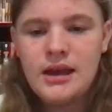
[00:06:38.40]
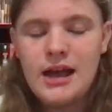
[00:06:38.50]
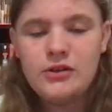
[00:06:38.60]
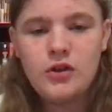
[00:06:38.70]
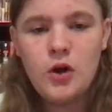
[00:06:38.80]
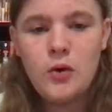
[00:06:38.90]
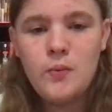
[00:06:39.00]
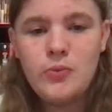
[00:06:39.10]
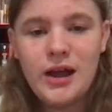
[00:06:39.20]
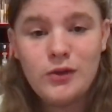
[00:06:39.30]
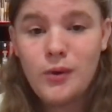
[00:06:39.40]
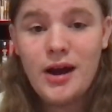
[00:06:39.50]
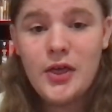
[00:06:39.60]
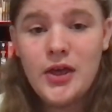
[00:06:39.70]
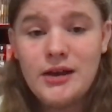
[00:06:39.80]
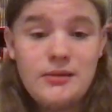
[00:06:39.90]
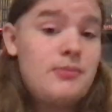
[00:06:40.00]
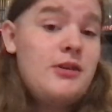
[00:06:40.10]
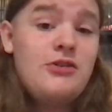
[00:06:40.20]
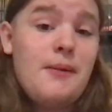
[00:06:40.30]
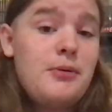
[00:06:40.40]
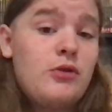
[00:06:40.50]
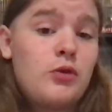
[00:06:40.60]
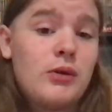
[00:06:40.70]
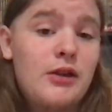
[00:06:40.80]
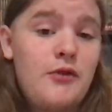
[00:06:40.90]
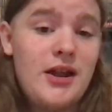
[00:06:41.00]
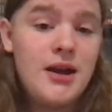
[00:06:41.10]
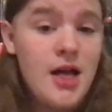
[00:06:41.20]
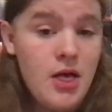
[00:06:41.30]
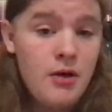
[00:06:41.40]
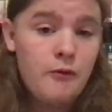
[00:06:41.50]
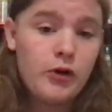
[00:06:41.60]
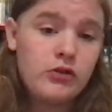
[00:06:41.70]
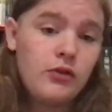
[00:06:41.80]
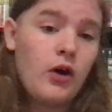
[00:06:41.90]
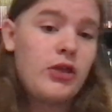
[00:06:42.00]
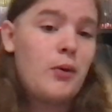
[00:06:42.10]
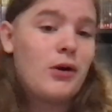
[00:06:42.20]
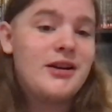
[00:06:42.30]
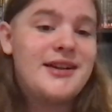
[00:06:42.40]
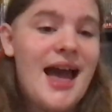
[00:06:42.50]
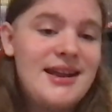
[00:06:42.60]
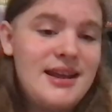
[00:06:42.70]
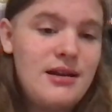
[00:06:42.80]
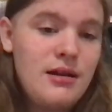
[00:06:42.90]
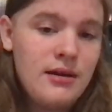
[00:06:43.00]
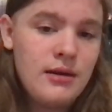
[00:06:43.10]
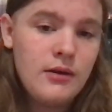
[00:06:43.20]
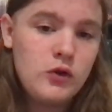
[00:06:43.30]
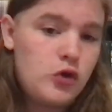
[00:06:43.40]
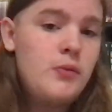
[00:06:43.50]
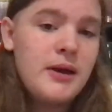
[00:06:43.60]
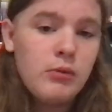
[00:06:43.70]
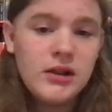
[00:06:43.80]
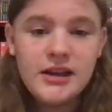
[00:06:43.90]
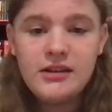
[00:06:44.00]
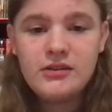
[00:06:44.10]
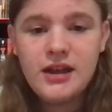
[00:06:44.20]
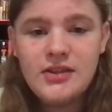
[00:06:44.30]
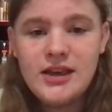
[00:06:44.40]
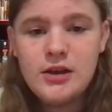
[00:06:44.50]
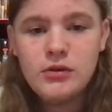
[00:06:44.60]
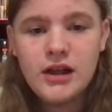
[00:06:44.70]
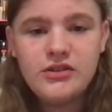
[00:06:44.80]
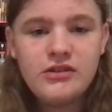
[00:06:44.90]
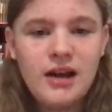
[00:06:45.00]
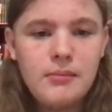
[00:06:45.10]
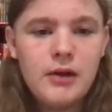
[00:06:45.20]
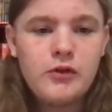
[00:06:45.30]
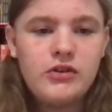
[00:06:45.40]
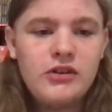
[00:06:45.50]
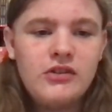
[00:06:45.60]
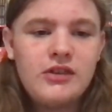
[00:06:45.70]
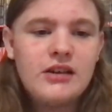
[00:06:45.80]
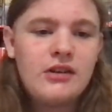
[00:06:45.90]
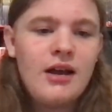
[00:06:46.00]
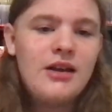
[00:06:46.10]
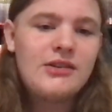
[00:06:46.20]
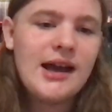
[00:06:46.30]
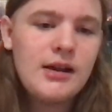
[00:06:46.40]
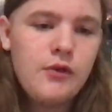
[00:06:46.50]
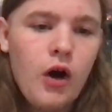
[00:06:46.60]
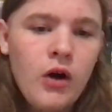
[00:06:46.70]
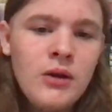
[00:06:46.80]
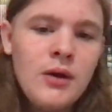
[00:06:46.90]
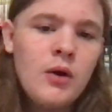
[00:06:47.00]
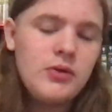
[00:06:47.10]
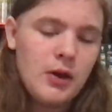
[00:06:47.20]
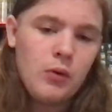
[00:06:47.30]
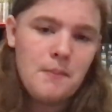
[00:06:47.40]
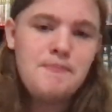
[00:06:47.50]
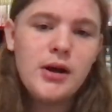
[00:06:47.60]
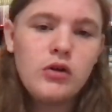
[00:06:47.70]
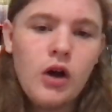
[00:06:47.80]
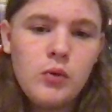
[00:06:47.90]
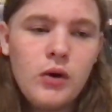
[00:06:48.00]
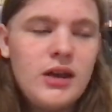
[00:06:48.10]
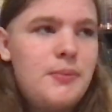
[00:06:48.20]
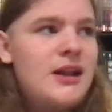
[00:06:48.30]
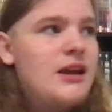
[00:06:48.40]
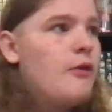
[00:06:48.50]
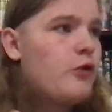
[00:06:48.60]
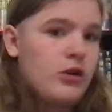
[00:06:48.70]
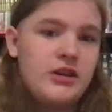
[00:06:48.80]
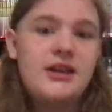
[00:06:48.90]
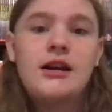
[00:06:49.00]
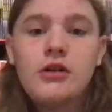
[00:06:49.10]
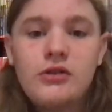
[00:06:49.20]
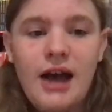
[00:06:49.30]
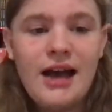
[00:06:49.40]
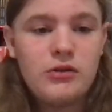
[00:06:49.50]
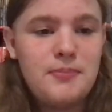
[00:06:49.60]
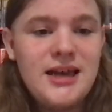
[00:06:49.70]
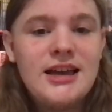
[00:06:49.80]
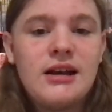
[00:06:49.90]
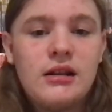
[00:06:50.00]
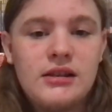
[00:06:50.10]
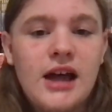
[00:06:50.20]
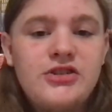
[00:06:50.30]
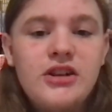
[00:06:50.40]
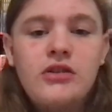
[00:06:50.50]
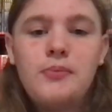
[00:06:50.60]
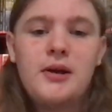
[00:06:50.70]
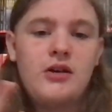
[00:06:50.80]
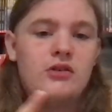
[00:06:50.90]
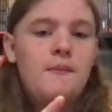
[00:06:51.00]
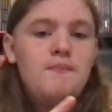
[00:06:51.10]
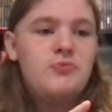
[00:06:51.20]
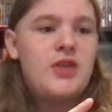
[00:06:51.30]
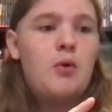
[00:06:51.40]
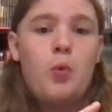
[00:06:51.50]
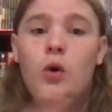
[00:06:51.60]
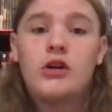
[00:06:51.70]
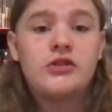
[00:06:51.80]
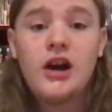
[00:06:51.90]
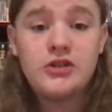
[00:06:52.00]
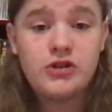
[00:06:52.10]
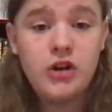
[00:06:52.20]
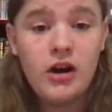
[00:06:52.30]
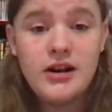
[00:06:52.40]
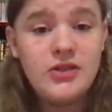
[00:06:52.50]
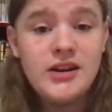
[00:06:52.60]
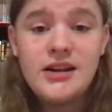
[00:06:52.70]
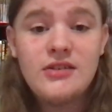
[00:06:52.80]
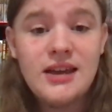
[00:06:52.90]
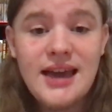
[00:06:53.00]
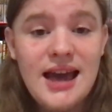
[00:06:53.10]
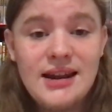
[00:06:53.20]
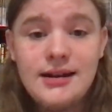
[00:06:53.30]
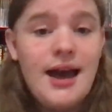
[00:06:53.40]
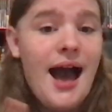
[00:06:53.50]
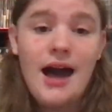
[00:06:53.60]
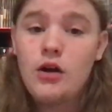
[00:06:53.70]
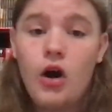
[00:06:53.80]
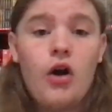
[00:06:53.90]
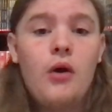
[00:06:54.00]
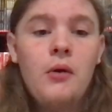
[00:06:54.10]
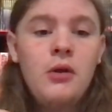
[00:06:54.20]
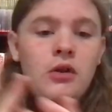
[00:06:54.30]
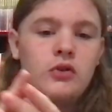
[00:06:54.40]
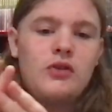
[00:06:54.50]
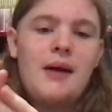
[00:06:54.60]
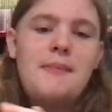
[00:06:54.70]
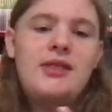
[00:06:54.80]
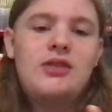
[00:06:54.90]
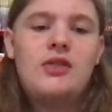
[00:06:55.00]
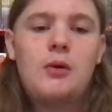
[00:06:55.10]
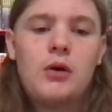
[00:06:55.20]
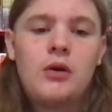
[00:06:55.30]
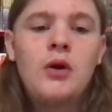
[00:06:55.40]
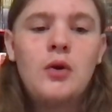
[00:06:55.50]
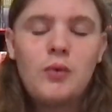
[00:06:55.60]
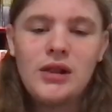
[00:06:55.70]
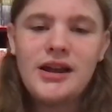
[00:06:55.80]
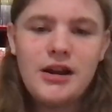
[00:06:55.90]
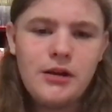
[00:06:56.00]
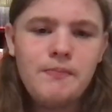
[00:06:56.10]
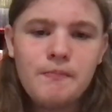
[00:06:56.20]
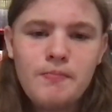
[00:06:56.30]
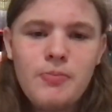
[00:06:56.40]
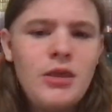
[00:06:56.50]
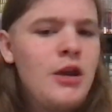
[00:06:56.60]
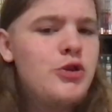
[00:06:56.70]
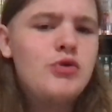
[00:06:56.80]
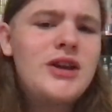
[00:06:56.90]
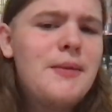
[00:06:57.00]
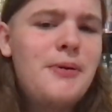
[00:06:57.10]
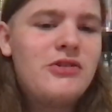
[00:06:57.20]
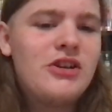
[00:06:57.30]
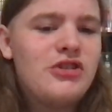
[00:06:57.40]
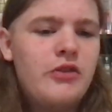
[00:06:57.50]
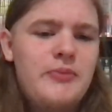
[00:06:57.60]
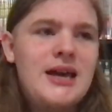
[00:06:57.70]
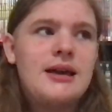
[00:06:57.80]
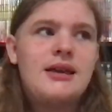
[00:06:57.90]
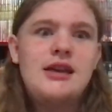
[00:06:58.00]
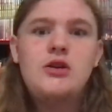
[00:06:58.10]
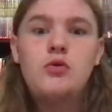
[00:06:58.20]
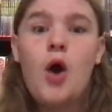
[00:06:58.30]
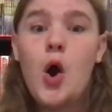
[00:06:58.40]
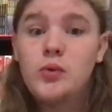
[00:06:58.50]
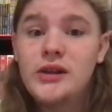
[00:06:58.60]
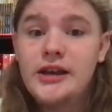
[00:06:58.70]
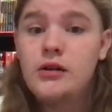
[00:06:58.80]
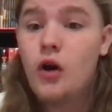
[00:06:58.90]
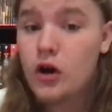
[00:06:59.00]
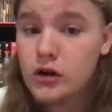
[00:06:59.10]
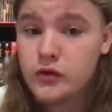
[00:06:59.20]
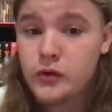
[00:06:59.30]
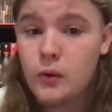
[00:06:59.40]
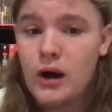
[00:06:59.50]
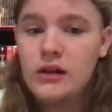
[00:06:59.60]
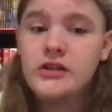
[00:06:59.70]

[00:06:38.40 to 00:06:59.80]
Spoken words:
And so that's why I think these episodes really fit. First of all, they were intended to be released in the EU Legends timeline for Season 6. Second of all, they were billed on Wikipedia for years as being Legends because they weren't touched on in the Disney canon at all. So that meant that they were really in a unique position of being EU-only arcs for a while